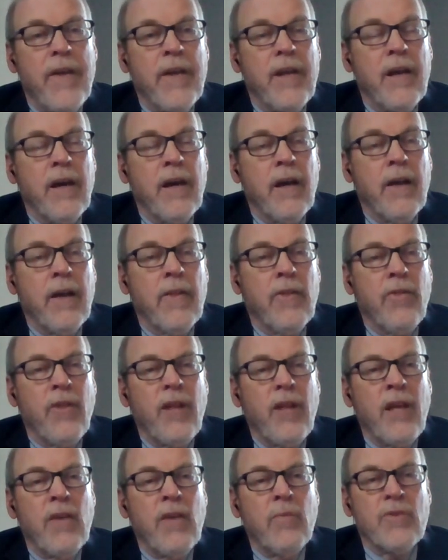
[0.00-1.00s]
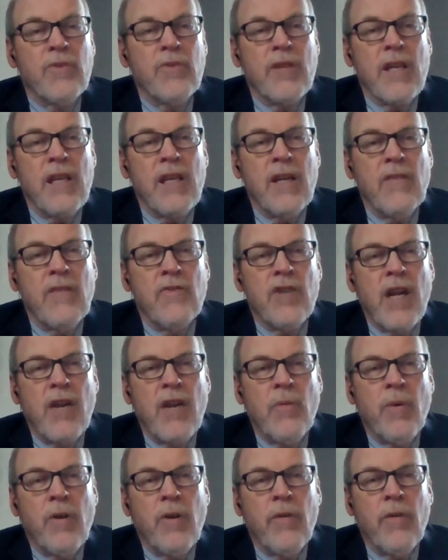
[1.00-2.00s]
I think it was the end of
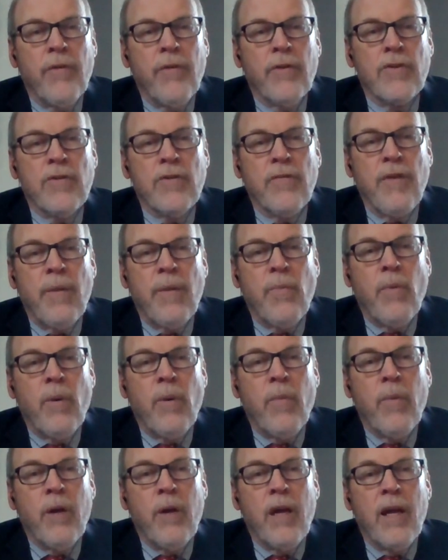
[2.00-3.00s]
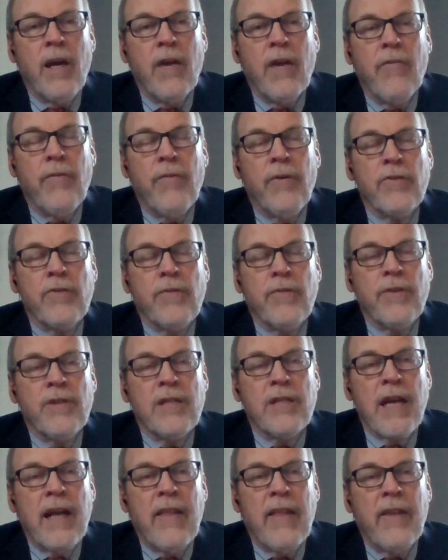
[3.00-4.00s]
January, the 1st of February, when we had our first
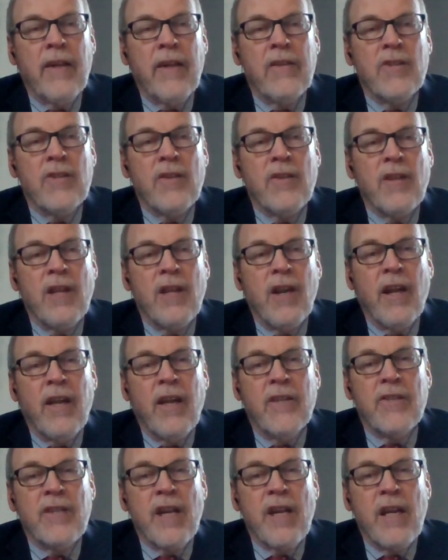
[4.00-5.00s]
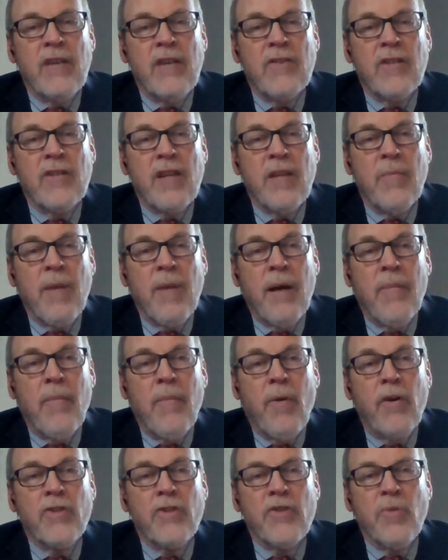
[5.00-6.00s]
fatalities in the United States. And by
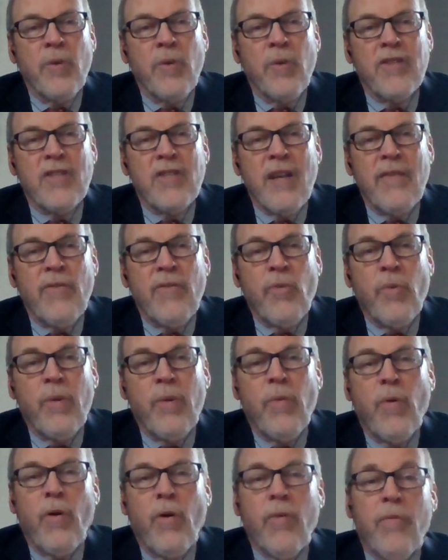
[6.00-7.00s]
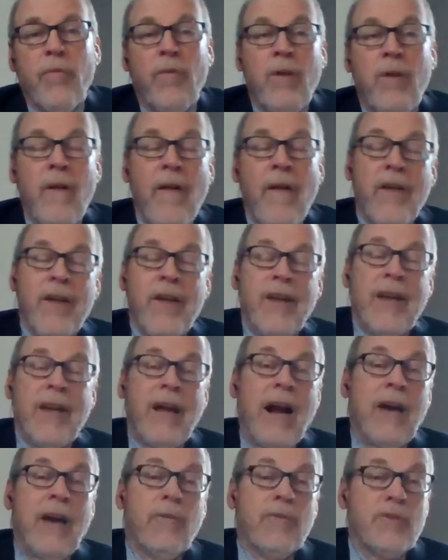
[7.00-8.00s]
March 27th, we were on
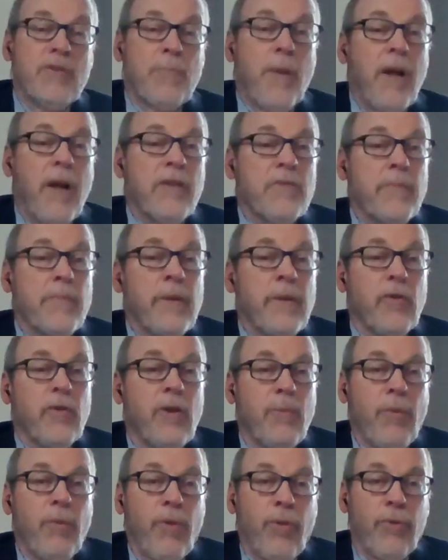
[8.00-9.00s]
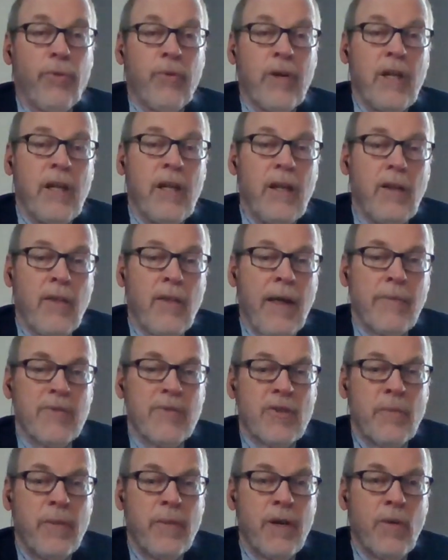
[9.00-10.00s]
our response bill number 3. That
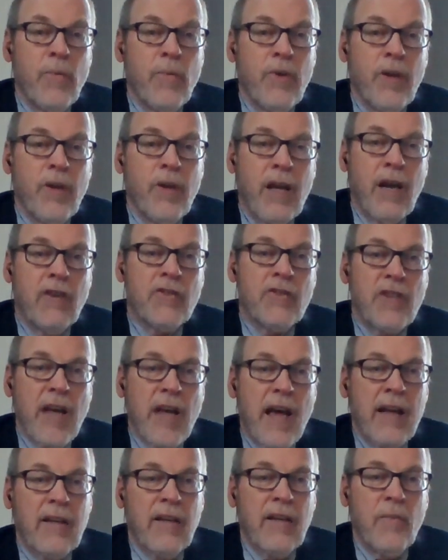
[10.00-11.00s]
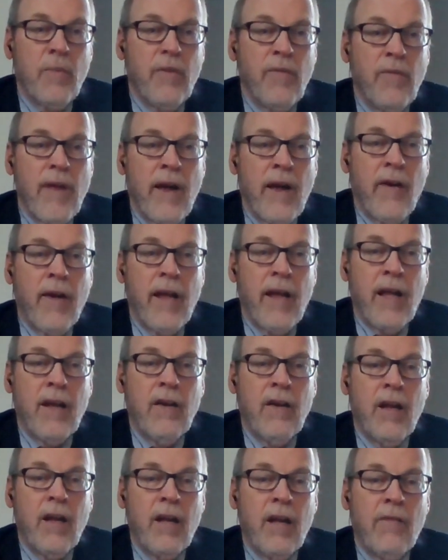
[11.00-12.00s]
was the big one, the CARES Act. And we've now
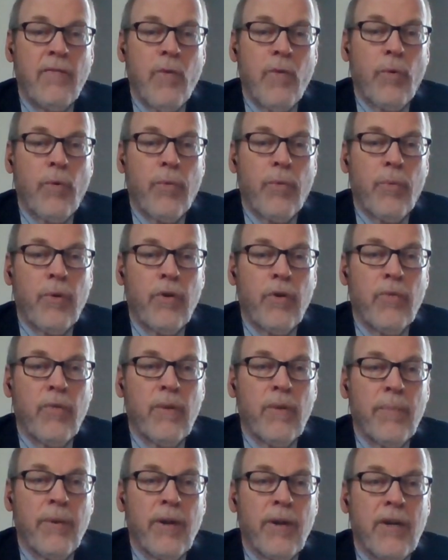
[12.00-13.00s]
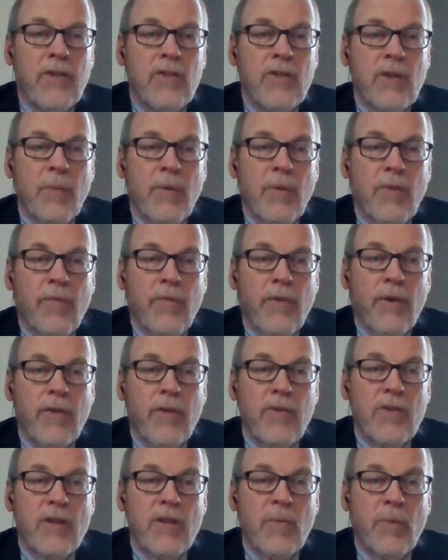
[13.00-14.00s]
had a 4th one to replenish some of the
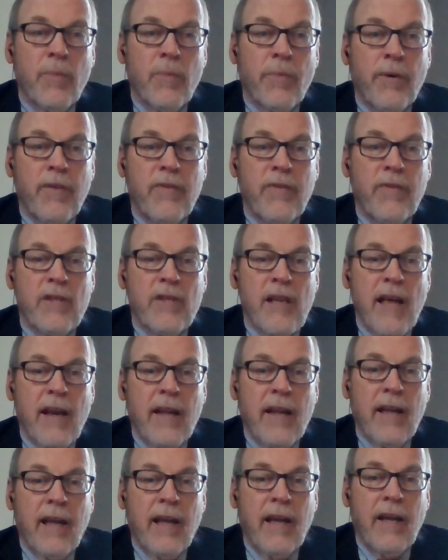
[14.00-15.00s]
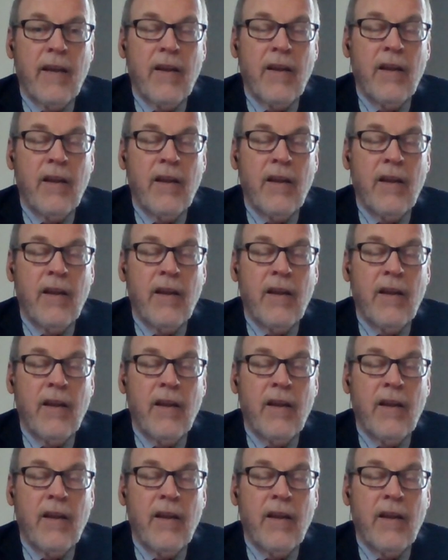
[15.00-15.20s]
funds that were previously allocated